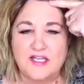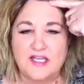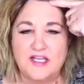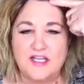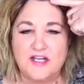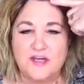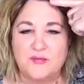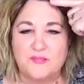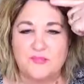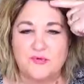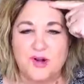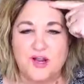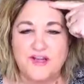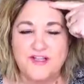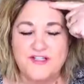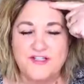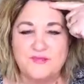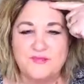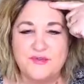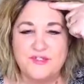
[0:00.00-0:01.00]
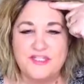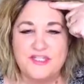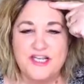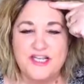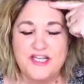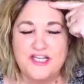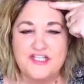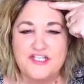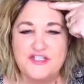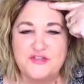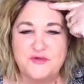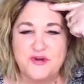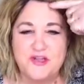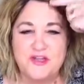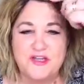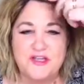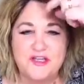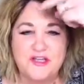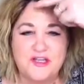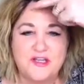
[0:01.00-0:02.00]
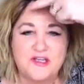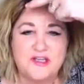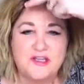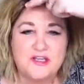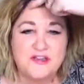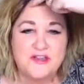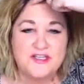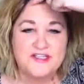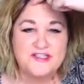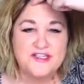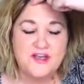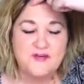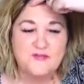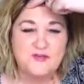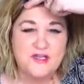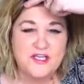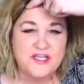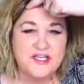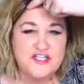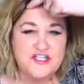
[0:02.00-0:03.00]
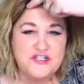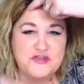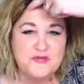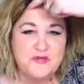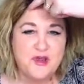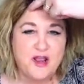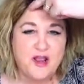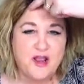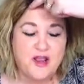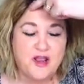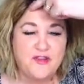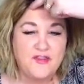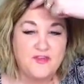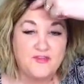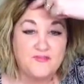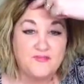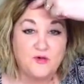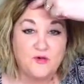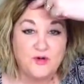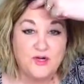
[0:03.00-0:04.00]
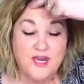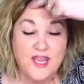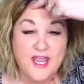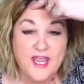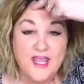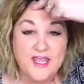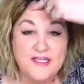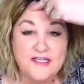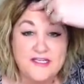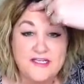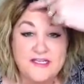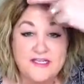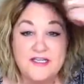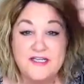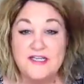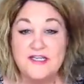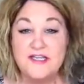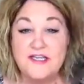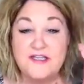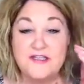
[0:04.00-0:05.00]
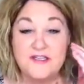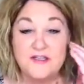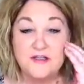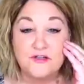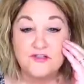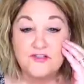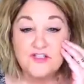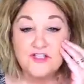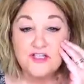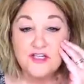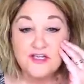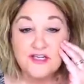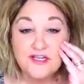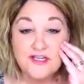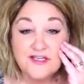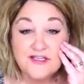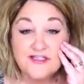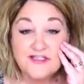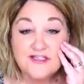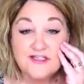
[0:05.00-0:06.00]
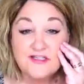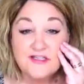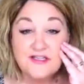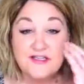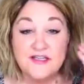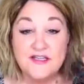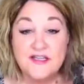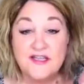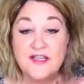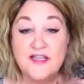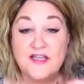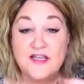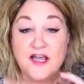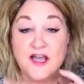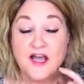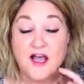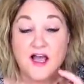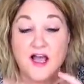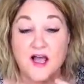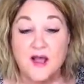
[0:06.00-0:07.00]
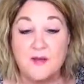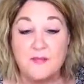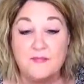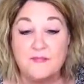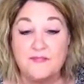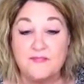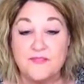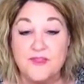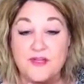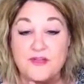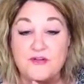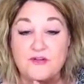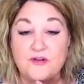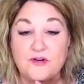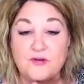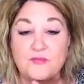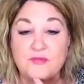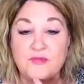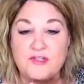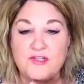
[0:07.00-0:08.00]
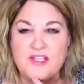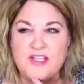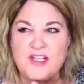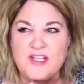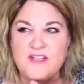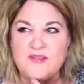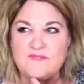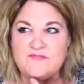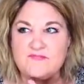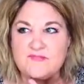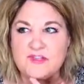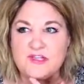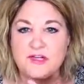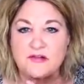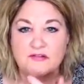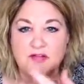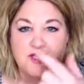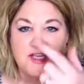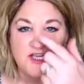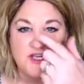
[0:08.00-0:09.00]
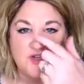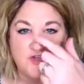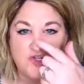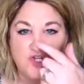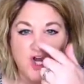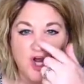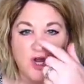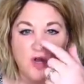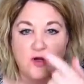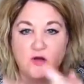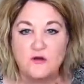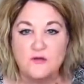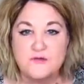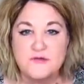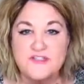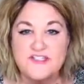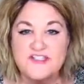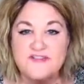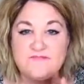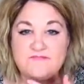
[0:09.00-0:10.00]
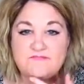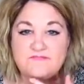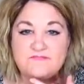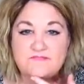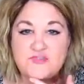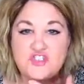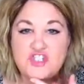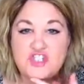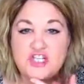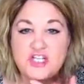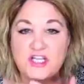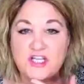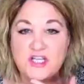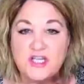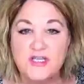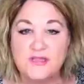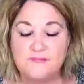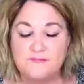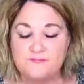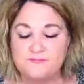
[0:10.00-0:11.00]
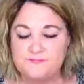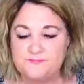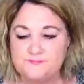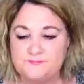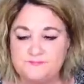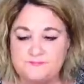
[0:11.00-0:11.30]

your bronzer would hit you on, the sun would hit you on the forehead, your cheeks, and normally, you know, like your nose, chin.